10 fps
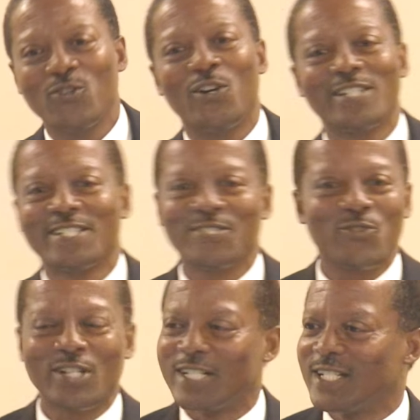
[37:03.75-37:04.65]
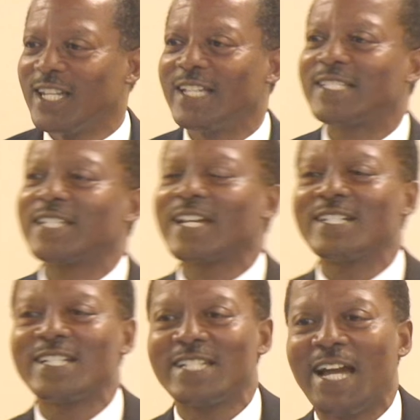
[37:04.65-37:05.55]
God is so good. He has
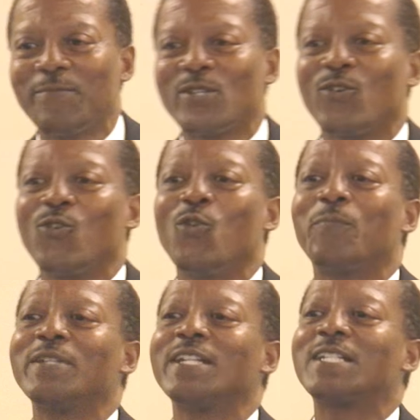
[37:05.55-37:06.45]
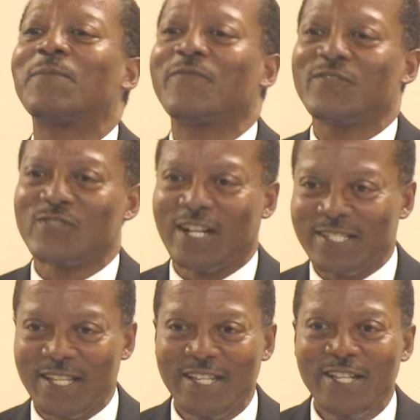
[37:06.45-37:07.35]
taken the time to open it up for
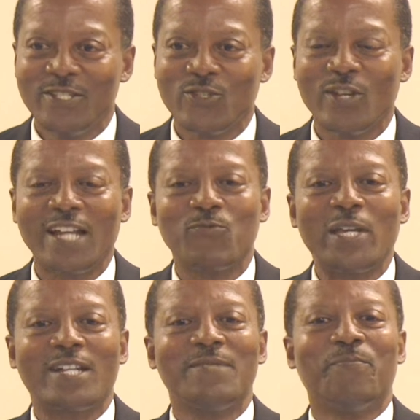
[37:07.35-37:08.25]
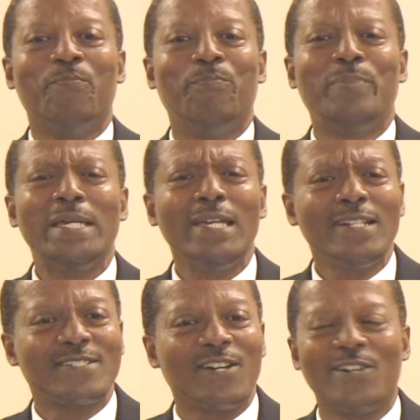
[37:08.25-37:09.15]
us so that we can
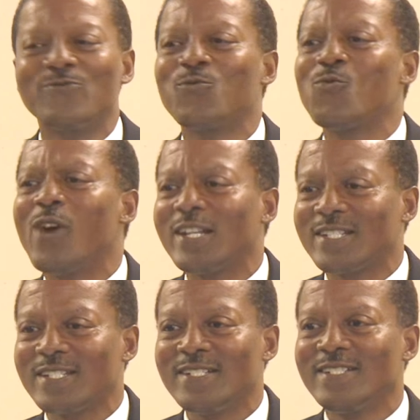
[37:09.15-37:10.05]
build on what